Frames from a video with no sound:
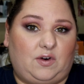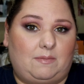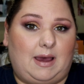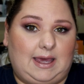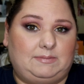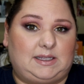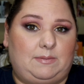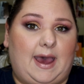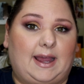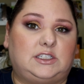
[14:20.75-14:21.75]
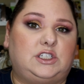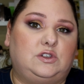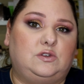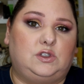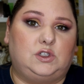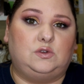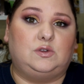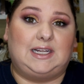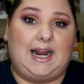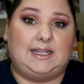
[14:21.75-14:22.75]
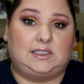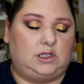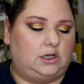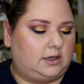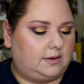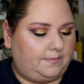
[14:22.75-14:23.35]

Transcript: from my Ipsy bag to do today's look.